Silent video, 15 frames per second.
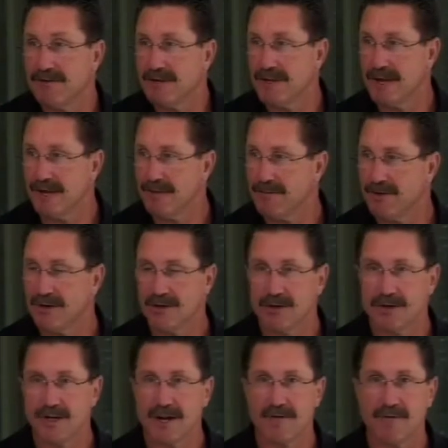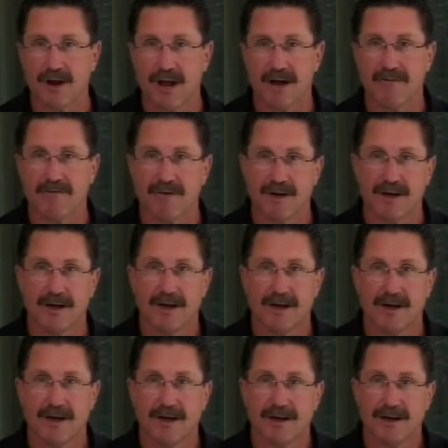game. You know, you never have
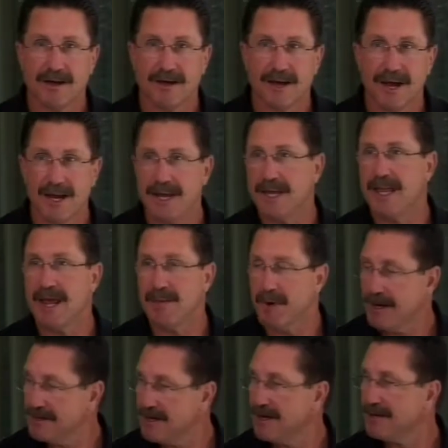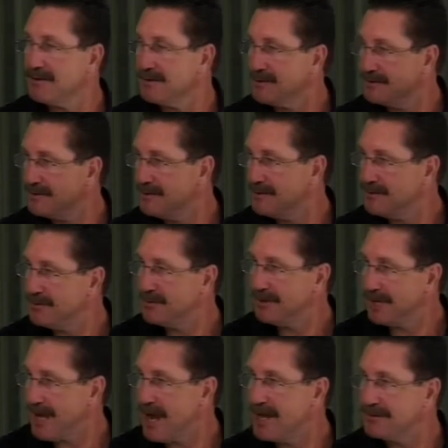any game identical to the
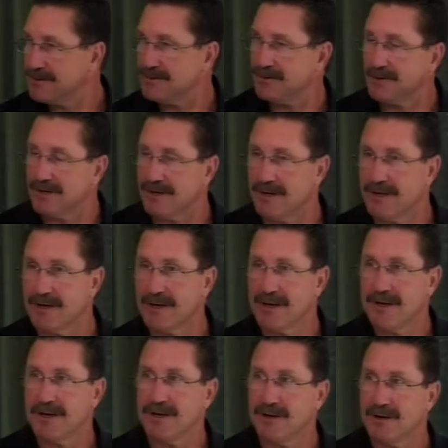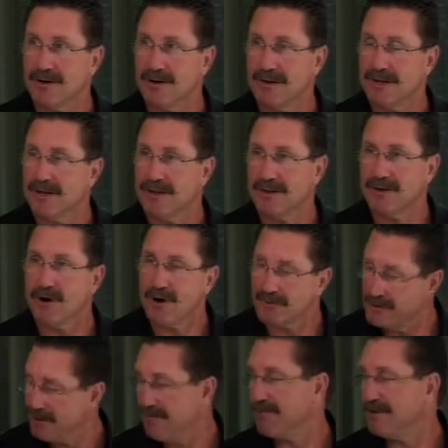last or the, you know, they're all
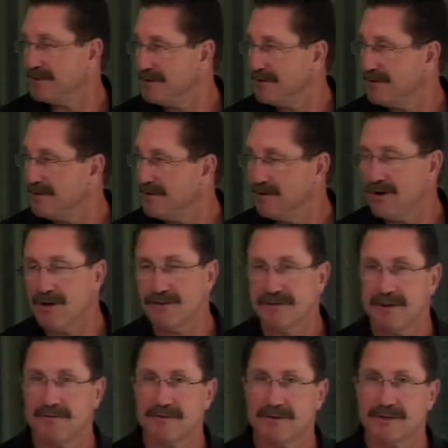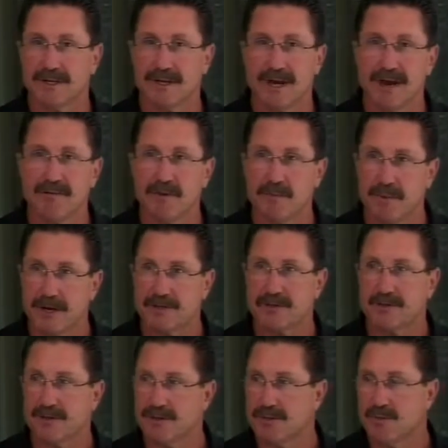different. They're all different, and every pitcher
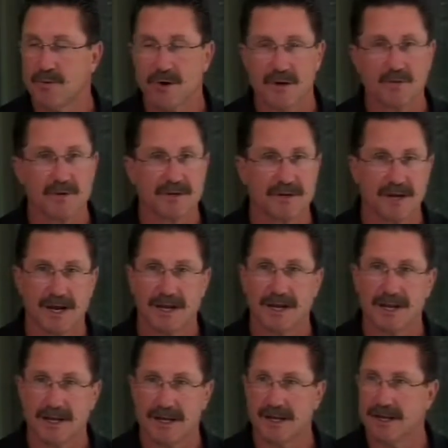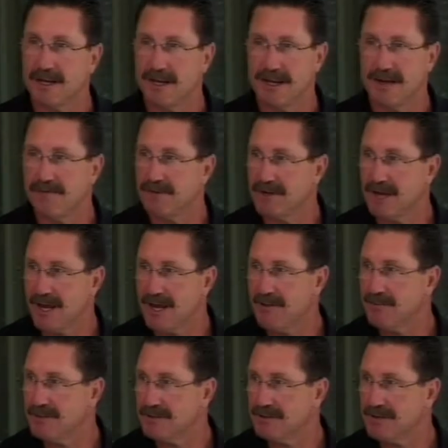that you work with in any given game
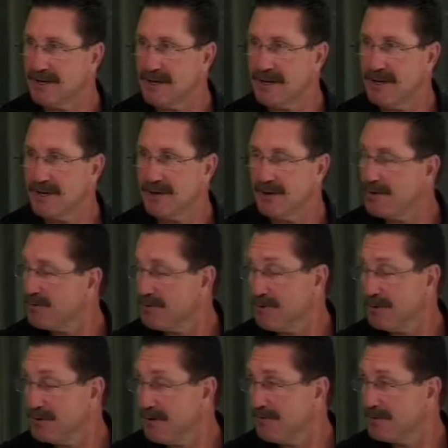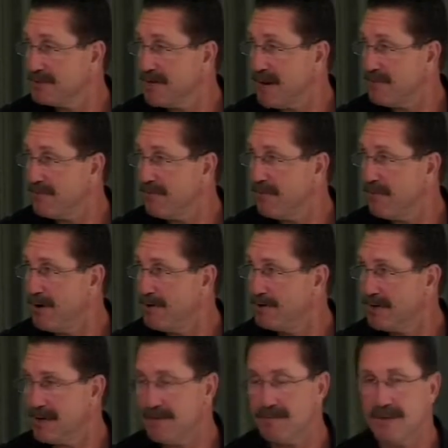is going to throw a different type of a ball
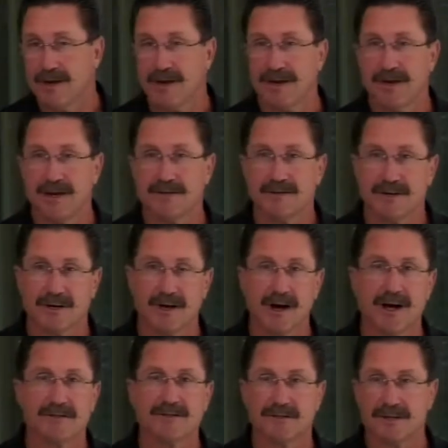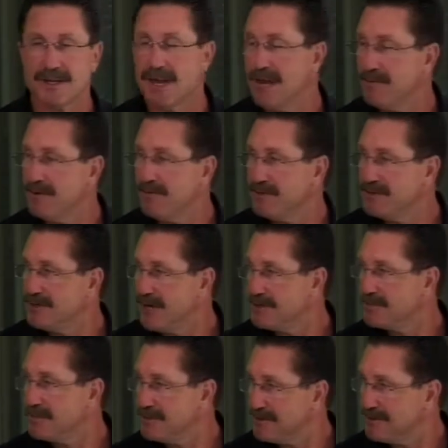game. It's a constant game of
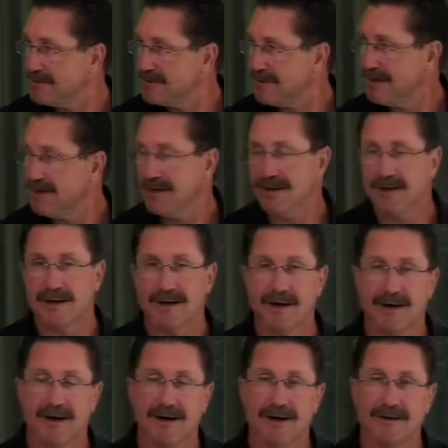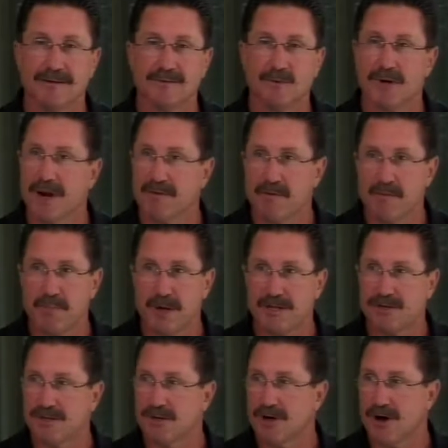adjustments. Mm-hmm. Uh, whatever pitch
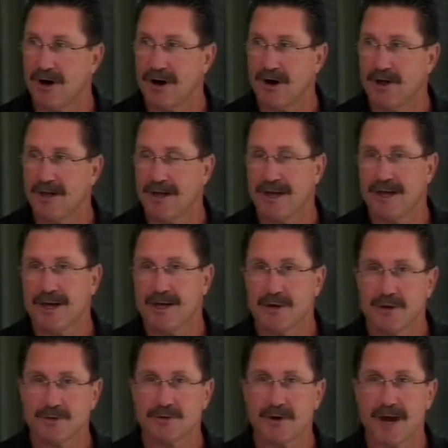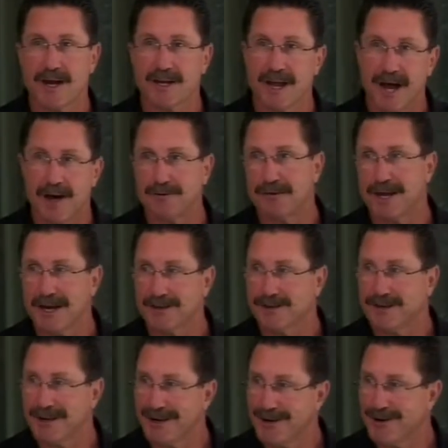you call, you're trying to outguess the
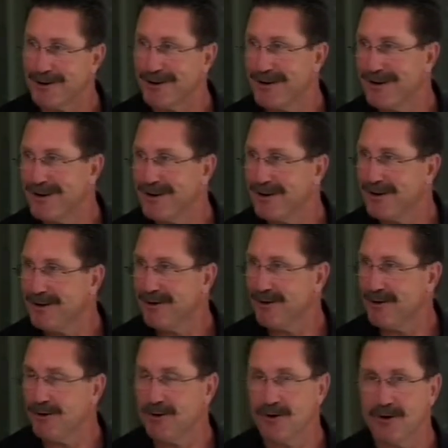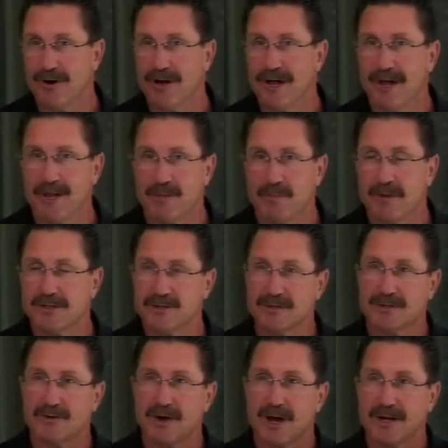hitter, or, or the pitcher's
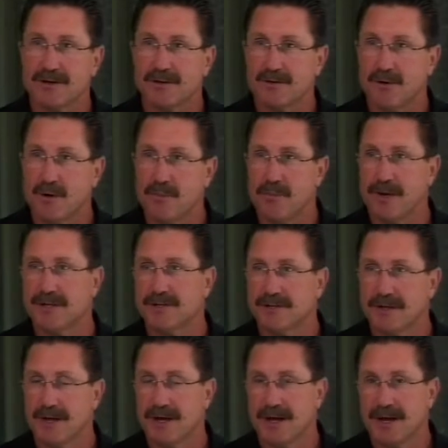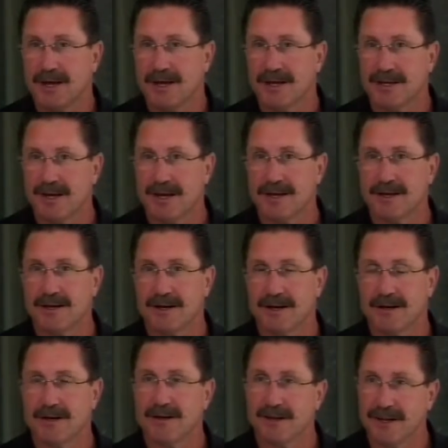trying to throw a pitch that
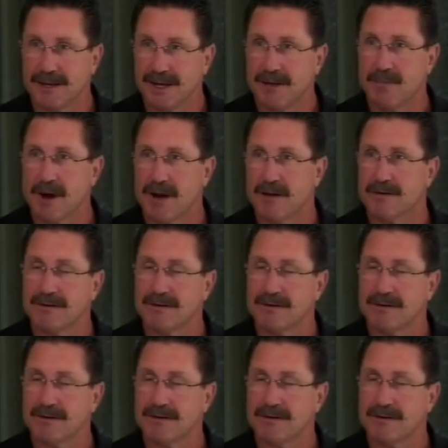uh, he might